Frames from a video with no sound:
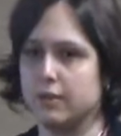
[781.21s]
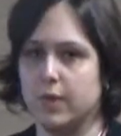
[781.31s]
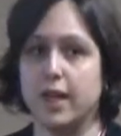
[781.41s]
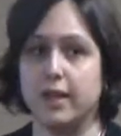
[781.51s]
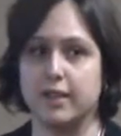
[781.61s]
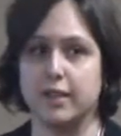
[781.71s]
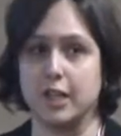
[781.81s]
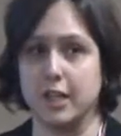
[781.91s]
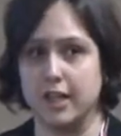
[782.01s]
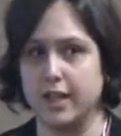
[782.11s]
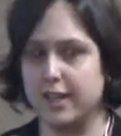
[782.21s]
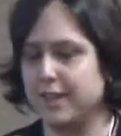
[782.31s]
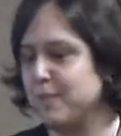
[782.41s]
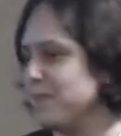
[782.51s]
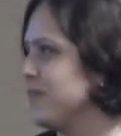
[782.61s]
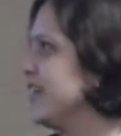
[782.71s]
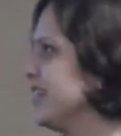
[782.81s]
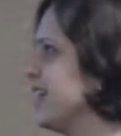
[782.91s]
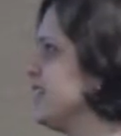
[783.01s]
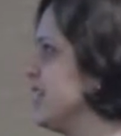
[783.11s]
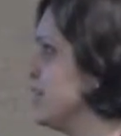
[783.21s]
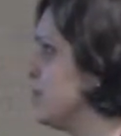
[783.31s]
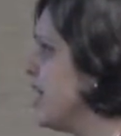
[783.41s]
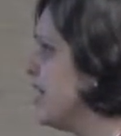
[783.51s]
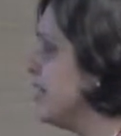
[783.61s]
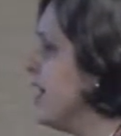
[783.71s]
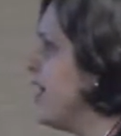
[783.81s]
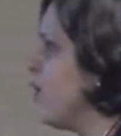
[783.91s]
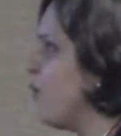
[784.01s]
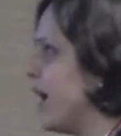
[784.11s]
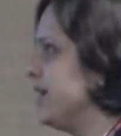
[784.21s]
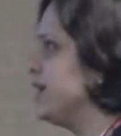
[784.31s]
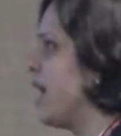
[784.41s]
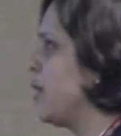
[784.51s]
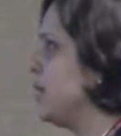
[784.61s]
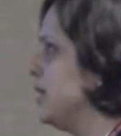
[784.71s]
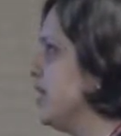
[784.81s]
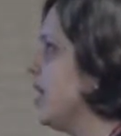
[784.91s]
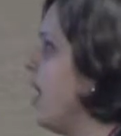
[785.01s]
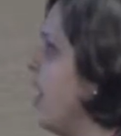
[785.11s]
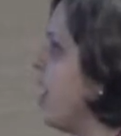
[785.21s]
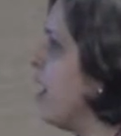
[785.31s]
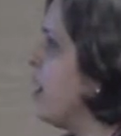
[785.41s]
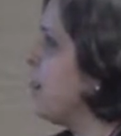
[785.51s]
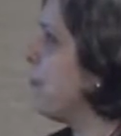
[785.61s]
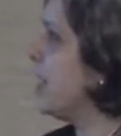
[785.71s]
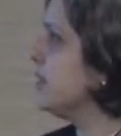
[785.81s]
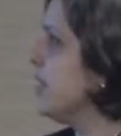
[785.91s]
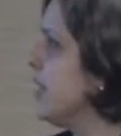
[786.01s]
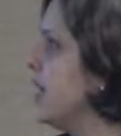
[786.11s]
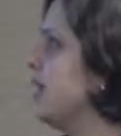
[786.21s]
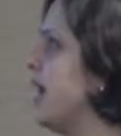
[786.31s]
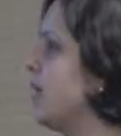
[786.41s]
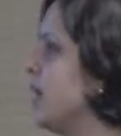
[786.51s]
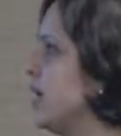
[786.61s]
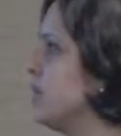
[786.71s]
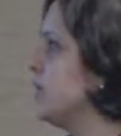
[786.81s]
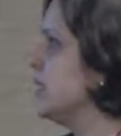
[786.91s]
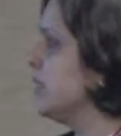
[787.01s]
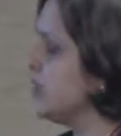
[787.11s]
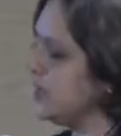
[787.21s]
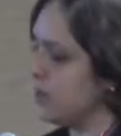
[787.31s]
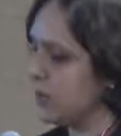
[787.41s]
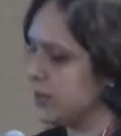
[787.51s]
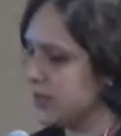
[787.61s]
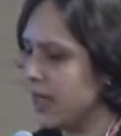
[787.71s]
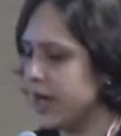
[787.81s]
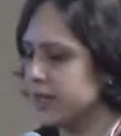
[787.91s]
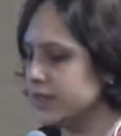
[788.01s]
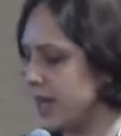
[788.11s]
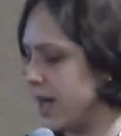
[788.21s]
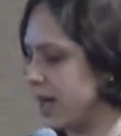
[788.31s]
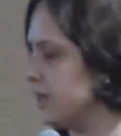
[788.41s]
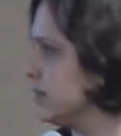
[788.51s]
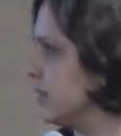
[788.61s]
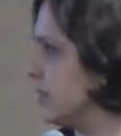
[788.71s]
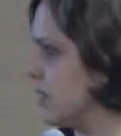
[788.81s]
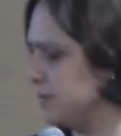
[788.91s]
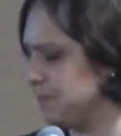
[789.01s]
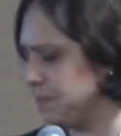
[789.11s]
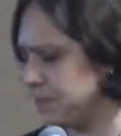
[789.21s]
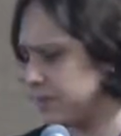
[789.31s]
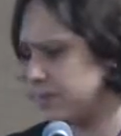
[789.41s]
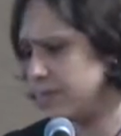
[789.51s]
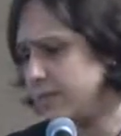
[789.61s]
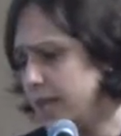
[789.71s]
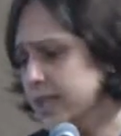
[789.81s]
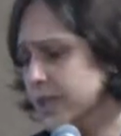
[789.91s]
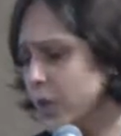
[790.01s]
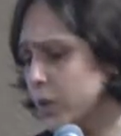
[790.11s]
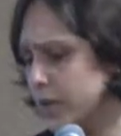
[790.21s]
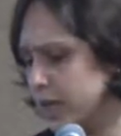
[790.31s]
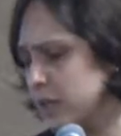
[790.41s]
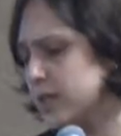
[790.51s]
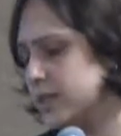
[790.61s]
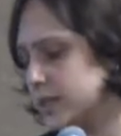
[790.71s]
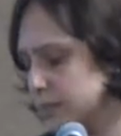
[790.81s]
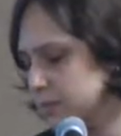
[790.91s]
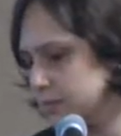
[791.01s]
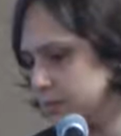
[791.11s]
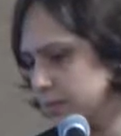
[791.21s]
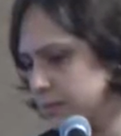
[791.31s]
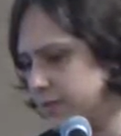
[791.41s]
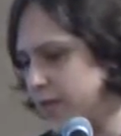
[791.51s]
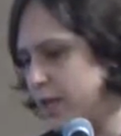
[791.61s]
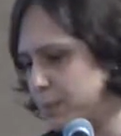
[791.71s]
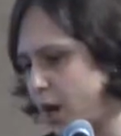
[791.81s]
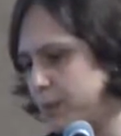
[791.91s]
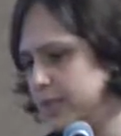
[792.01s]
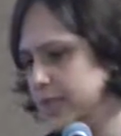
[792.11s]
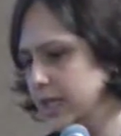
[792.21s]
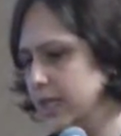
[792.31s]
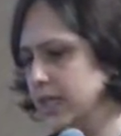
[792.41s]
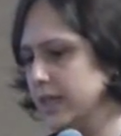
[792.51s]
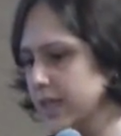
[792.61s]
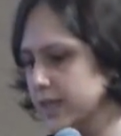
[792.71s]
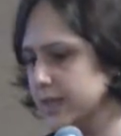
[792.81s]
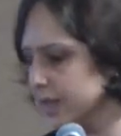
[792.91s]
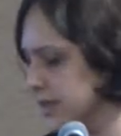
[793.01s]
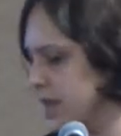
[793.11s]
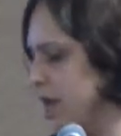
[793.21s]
we can very nicely explain why it's happening. But again, our current was decreasing with size, and so it was very promising in that sense.